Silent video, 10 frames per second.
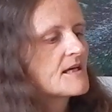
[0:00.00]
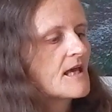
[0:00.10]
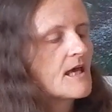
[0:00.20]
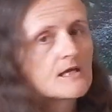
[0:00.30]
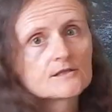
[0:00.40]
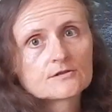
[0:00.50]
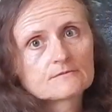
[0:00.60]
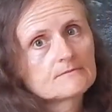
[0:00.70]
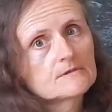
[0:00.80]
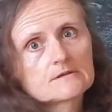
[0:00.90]
And
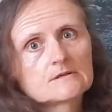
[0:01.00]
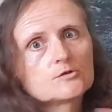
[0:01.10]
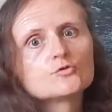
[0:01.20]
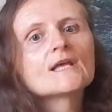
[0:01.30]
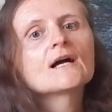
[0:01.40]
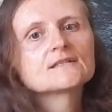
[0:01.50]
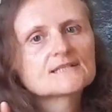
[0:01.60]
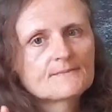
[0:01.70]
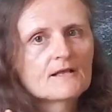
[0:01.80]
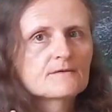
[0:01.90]
you're not gonna
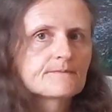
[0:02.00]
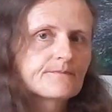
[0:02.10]
smell.